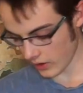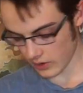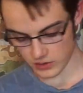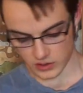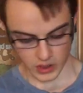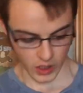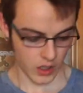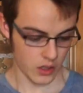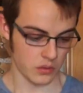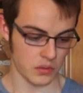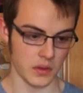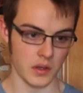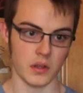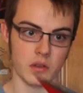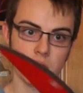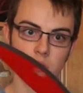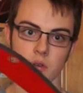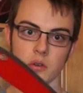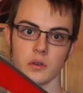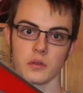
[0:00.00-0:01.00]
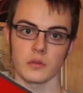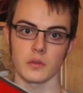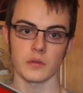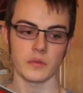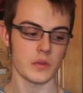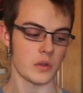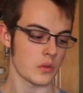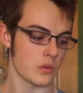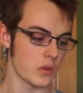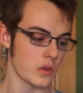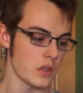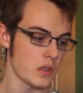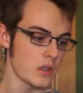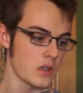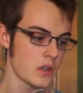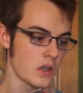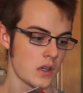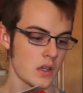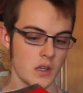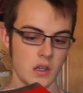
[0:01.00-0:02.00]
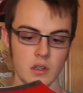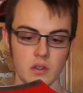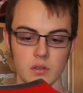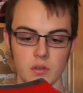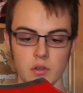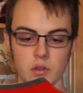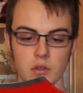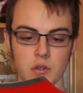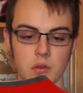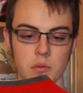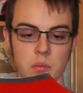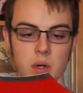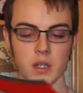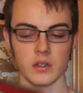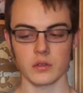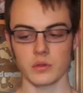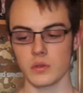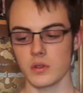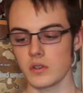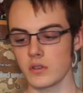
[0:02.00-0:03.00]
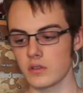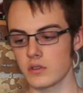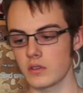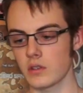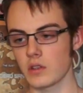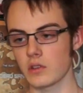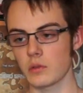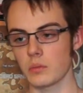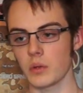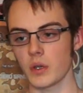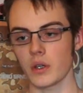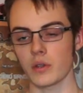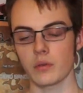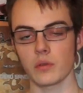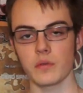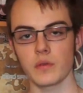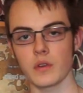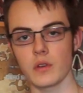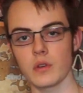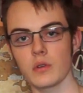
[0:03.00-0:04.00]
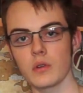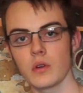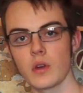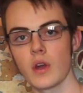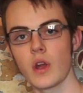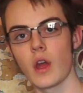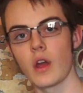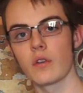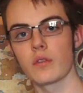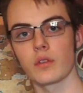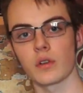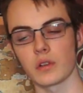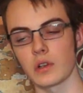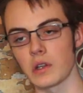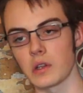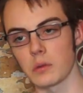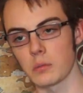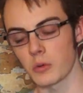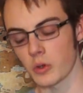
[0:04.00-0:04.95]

Check out the other review, the Ryuko Matoi's scissor blade review, for a little